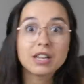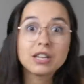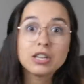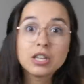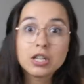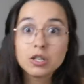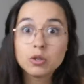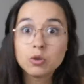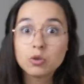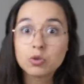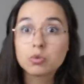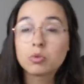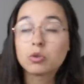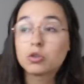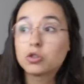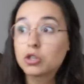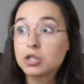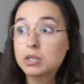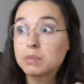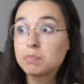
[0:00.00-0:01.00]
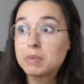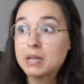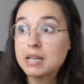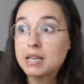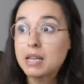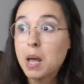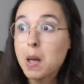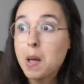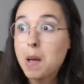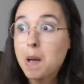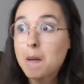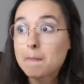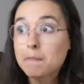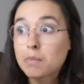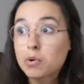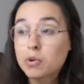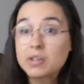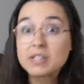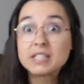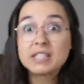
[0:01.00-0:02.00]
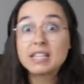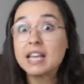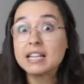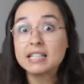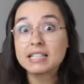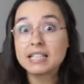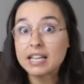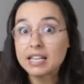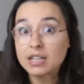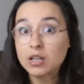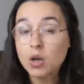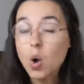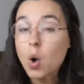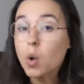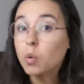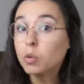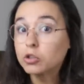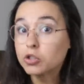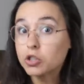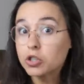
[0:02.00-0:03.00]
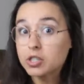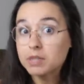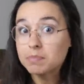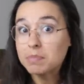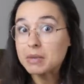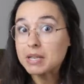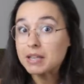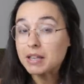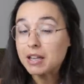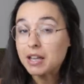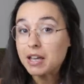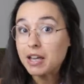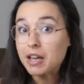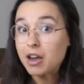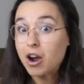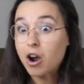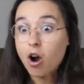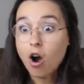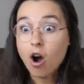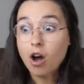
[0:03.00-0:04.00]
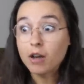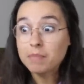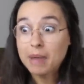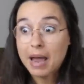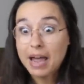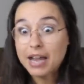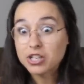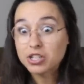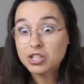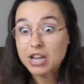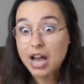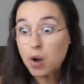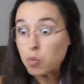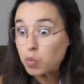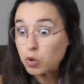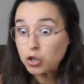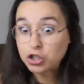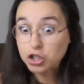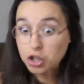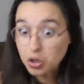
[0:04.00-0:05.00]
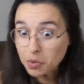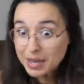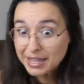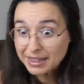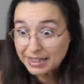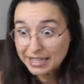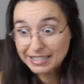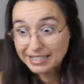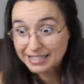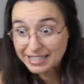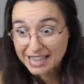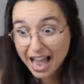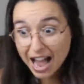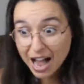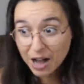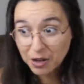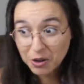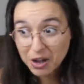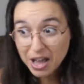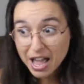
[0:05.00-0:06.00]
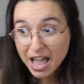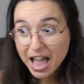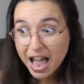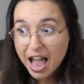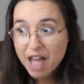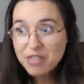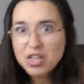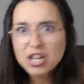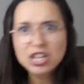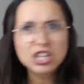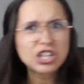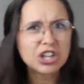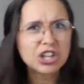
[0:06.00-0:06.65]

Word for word: and huge will just be presented, will just be on page now, we're doing this now, and then